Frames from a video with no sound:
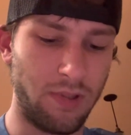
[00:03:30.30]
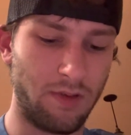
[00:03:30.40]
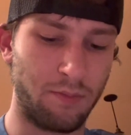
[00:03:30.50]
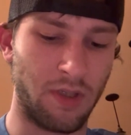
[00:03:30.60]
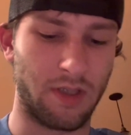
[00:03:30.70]

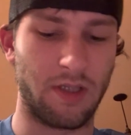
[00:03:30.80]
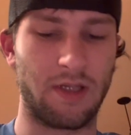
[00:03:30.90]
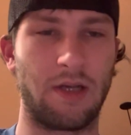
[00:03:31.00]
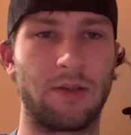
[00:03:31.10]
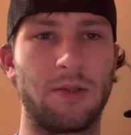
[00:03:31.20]
but Kick
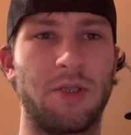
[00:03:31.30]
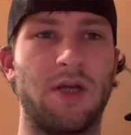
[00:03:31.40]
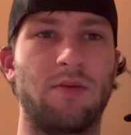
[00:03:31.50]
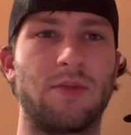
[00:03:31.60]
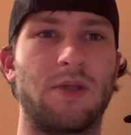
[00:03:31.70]
Out the
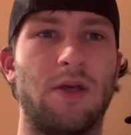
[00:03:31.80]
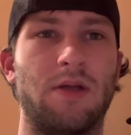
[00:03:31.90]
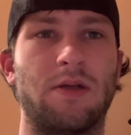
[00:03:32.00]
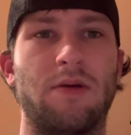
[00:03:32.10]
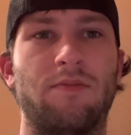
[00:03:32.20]
Jams
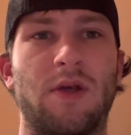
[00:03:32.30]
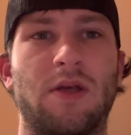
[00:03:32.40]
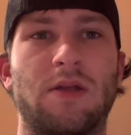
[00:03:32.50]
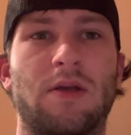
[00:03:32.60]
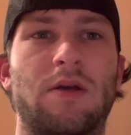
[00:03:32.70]
ended up making
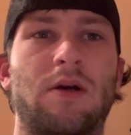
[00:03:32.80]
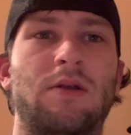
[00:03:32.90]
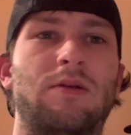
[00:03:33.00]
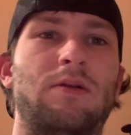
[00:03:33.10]
the cut.